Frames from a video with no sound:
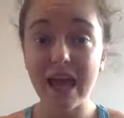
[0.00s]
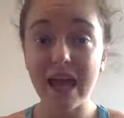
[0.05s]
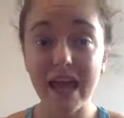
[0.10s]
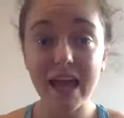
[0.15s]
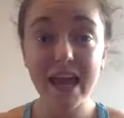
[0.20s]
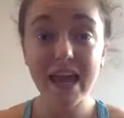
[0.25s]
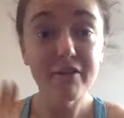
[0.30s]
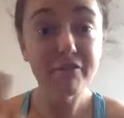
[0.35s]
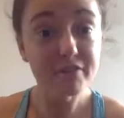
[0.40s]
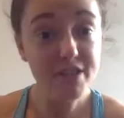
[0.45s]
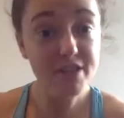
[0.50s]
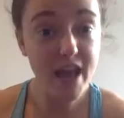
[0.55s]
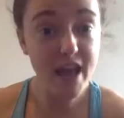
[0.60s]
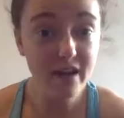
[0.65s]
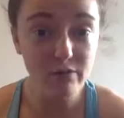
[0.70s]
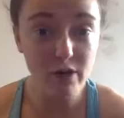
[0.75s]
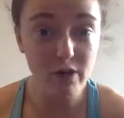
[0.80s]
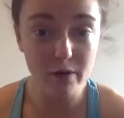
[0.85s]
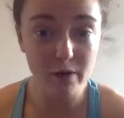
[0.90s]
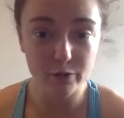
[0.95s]
If
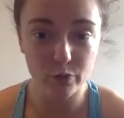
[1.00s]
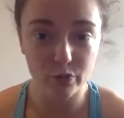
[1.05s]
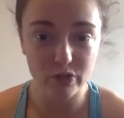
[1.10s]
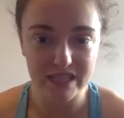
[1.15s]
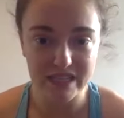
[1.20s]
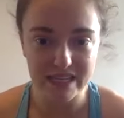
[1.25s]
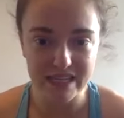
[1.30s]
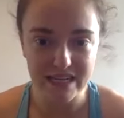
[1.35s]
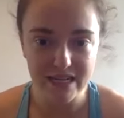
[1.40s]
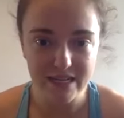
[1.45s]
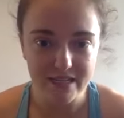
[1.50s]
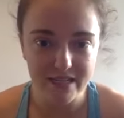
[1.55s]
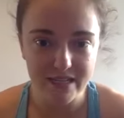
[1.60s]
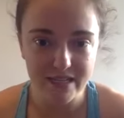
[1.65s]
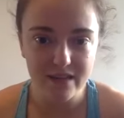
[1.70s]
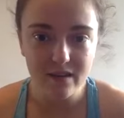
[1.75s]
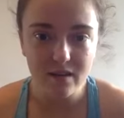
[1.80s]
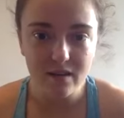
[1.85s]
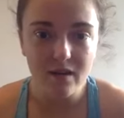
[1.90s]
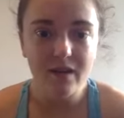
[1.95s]
10 reps was
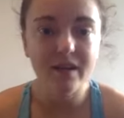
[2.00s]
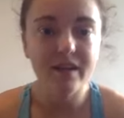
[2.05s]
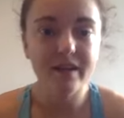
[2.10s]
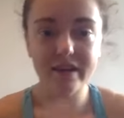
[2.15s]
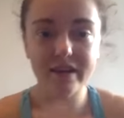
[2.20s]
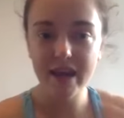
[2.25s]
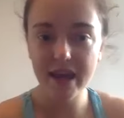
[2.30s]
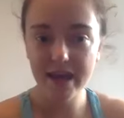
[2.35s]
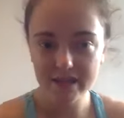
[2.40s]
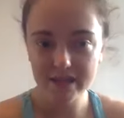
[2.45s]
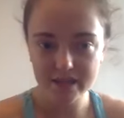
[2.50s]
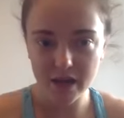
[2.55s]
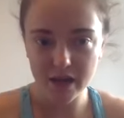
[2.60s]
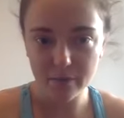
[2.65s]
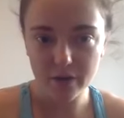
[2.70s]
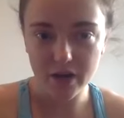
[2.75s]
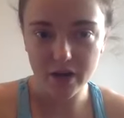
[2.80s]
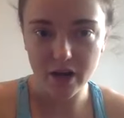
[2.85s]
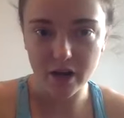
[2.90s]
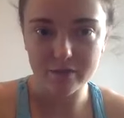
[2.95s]
easy, next time
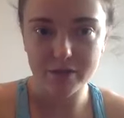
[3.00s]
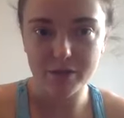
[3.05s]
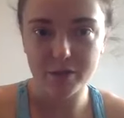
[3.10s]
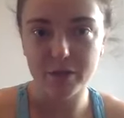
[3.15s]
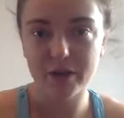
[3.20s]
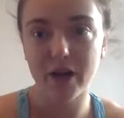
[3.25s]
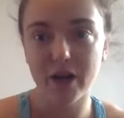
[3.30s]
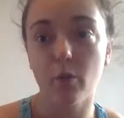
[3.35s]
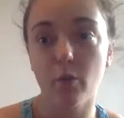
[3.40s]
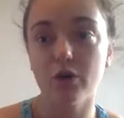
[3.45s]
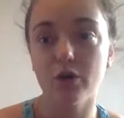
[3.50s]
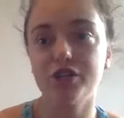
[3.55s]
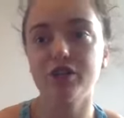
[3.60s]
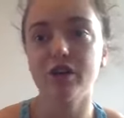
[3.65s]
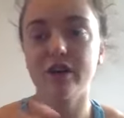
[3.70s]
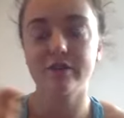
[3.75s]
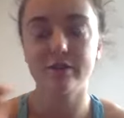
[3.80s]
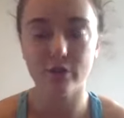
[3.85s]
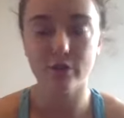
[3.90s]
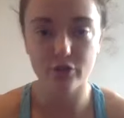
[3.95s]
we come to it, I want you
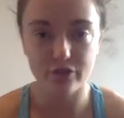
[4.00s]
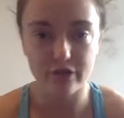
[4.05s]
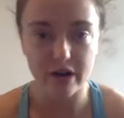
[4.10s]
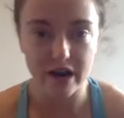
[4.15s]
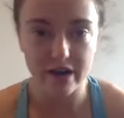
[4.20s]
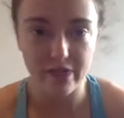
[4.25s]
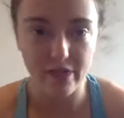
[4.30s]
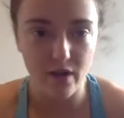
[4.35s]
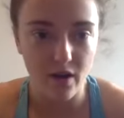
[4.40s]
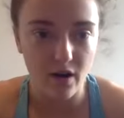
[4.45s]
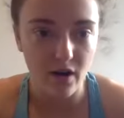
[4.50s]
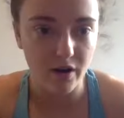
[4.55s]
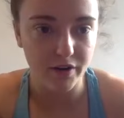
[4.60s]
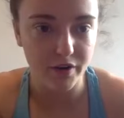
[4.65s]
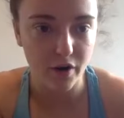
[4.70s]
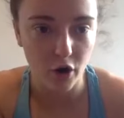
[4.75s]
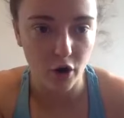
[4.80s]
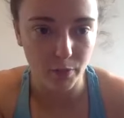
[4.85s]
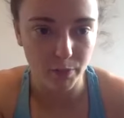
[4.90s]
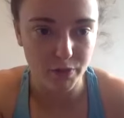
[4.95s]
guys to try the harder
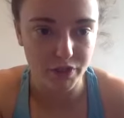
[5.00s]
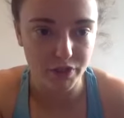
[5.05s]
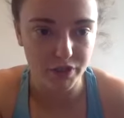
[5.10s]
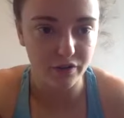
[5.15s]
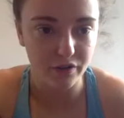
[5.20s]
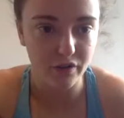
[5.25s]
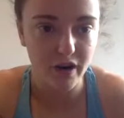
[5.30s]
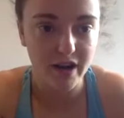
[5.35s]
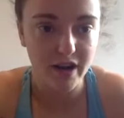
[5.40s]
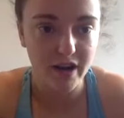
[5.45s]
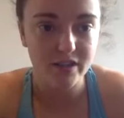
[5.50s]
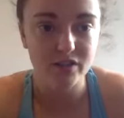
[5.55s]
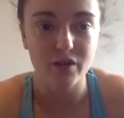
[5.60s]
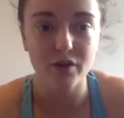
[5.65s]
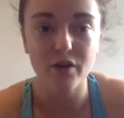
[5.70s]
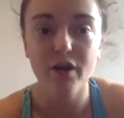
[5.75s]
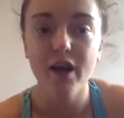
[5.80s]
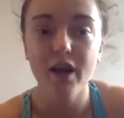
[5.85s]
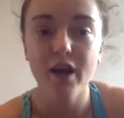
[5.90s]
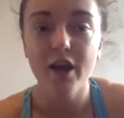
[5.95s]
option, all right?
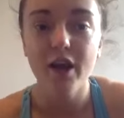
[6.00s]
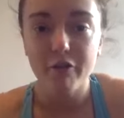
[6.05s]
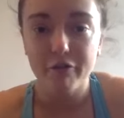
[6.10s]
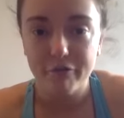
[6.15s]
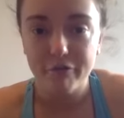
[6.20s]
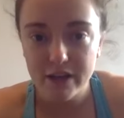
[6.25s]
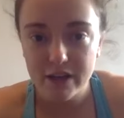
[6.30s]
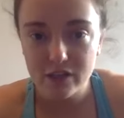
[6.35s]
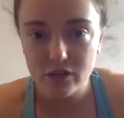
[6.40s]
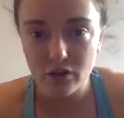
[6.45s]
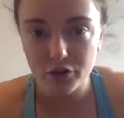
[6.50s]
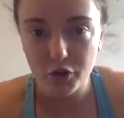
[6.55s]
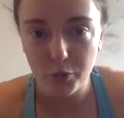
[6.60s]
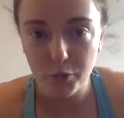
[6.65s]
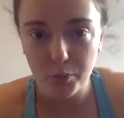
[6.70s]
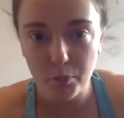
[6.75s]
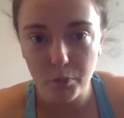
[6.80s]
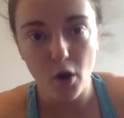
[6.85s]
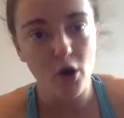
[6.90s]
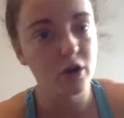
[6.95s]
So feet on your
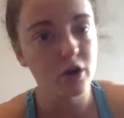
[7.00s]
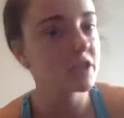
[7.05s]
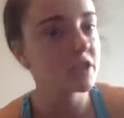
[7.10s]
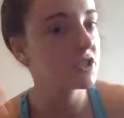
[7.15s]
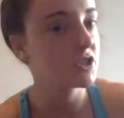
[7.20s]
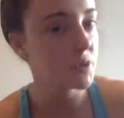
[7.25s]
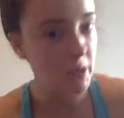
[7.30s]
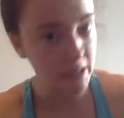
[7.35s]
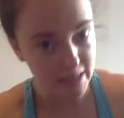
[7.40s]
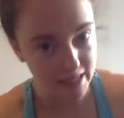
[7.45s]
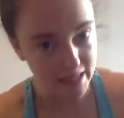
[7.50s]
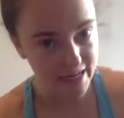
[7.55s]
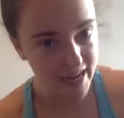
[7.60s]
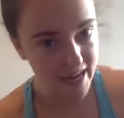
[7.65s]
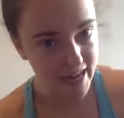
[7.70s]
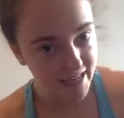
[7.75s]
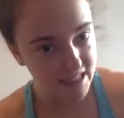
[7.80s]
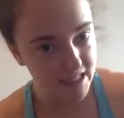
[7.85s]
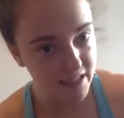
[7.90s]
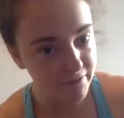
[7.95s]
box, doing the
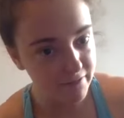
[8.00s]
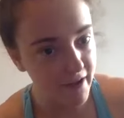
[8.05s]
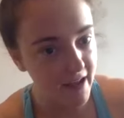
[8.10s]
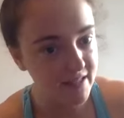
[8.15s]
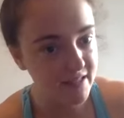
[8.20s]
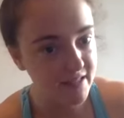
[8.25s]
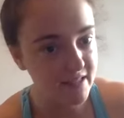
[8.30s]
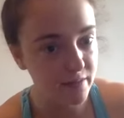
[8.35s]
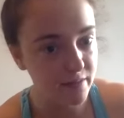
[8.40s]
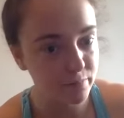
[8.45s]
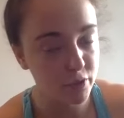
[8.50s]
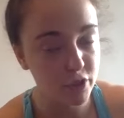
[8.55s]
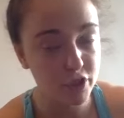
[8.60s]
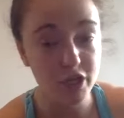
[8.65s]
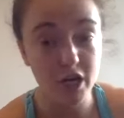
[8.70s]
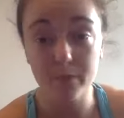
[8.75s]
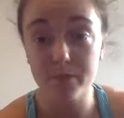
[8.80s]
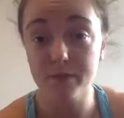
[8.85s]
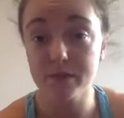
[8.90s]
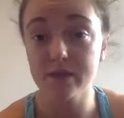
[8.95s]
negative handstand
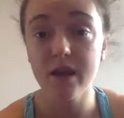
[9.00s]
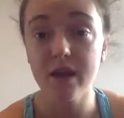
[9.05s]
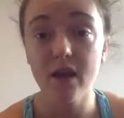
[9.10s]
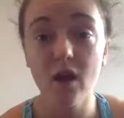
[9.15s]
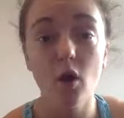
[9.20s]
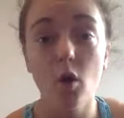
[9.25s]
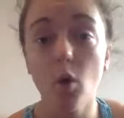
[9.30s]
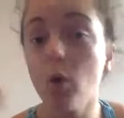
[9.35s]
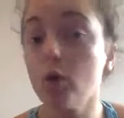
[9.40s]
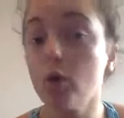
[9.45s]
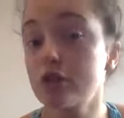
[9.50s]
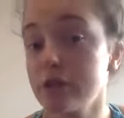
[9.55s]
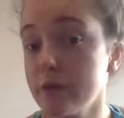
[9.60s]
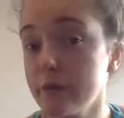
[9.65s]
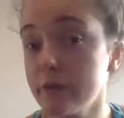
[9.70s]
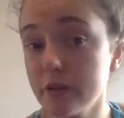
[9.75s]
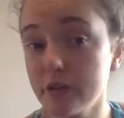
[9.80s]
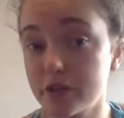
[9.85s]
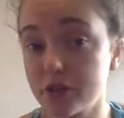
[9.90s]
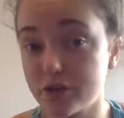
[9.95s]
push-ups or
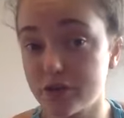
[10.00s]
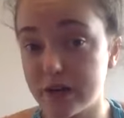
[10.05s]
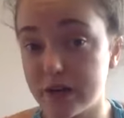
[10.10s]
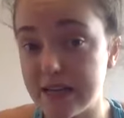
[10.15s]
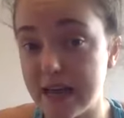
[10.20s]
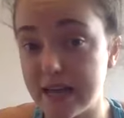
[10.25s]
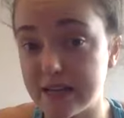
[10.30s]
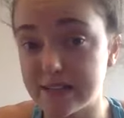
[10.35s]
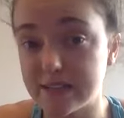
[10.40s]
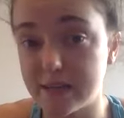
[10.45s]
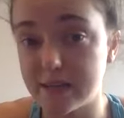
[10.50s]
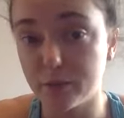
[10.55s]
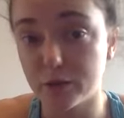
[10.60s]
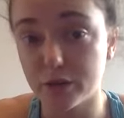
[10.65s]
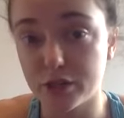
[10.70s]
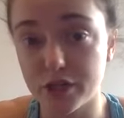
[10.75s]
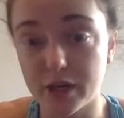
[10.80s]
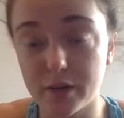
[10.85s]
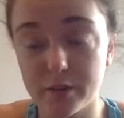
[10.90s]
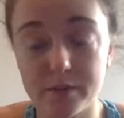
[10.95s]
doing the strict handstand
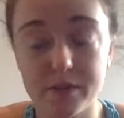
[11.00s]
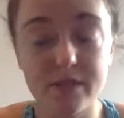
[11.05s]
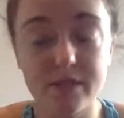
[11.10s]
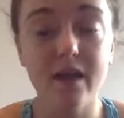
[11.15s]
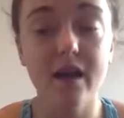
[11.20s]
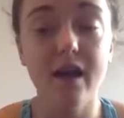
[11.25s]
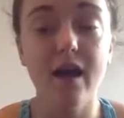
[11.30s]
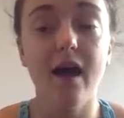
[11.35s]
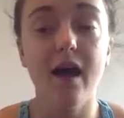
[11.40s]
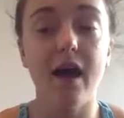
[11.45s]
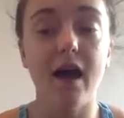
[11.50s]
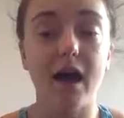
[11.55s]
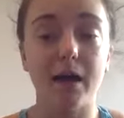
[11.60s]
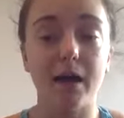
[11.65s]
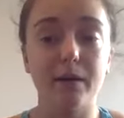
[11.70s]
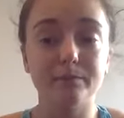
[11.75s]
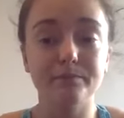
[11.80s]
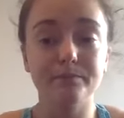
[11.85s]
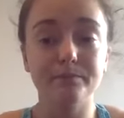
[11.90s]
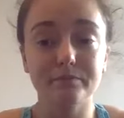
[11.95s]
push-ups.
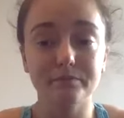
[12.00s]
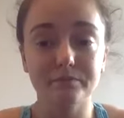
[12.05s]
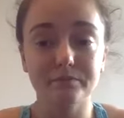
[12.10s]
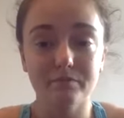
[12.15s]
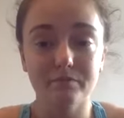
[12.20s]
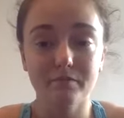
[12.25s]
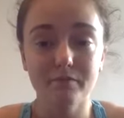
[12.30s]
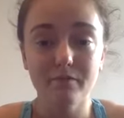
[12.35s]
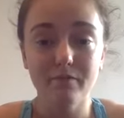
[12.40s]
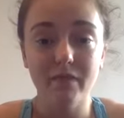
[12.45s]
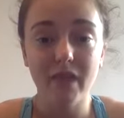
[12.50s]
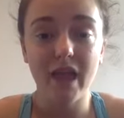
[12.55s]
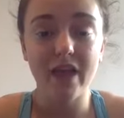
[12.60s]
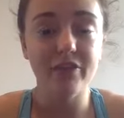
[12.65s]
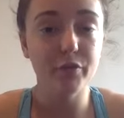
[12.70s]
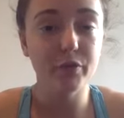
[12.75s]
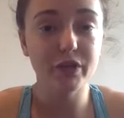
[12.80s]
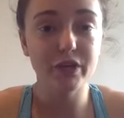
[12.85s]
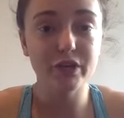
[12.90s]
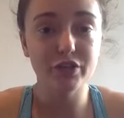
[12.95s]
Um, and
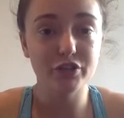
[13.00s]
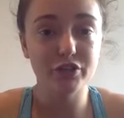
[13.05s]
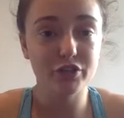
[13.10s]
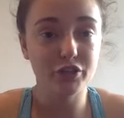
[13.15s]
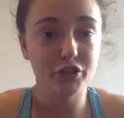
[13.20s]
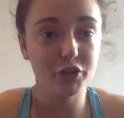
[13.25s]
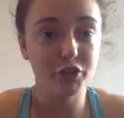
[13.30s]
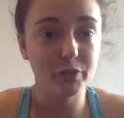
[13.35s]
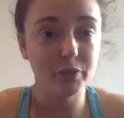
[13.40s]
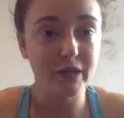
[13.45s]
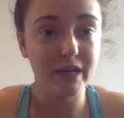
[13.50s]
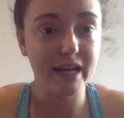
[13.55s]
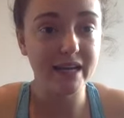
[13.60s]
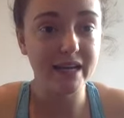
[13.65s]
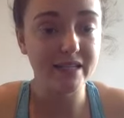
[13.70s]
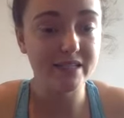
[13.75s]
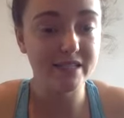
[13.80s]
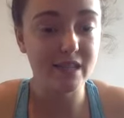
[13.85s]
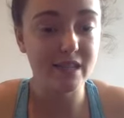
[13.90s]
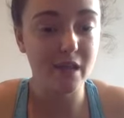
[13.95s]
then we can just accumulate
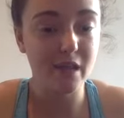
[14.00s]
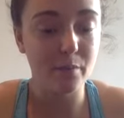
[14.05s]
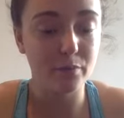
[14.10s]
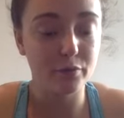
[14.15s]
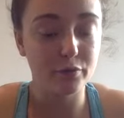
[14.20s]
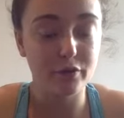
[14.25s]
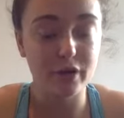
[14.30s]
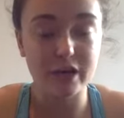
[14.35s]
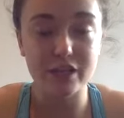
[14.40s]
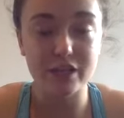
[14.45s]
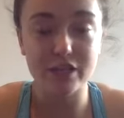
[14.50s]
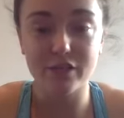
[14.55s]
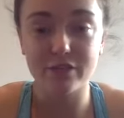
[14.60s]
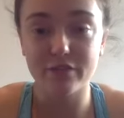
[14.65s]
some progressions